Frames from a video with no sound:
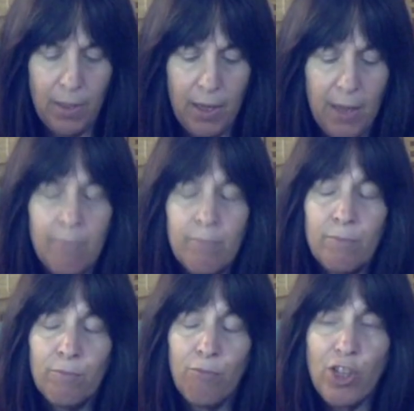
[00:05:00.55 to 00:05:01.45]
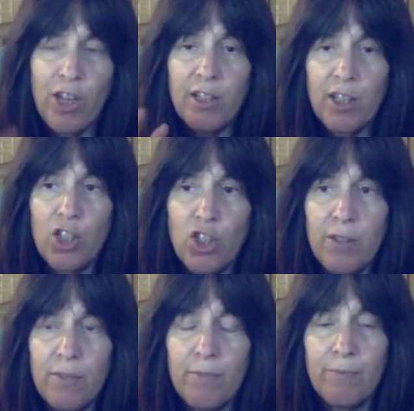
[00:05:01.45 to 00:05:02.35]
Okay, reach out and touch
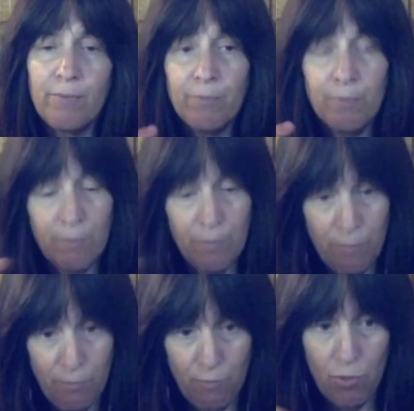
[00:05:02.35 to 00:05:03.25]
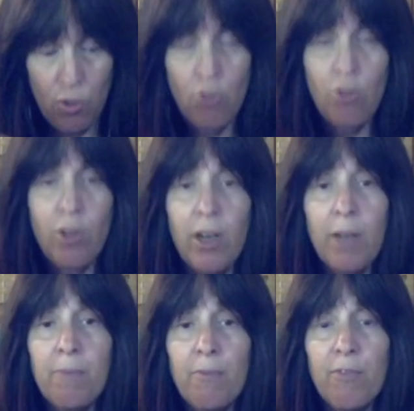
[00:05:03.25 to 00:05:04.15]
it. Turn it up.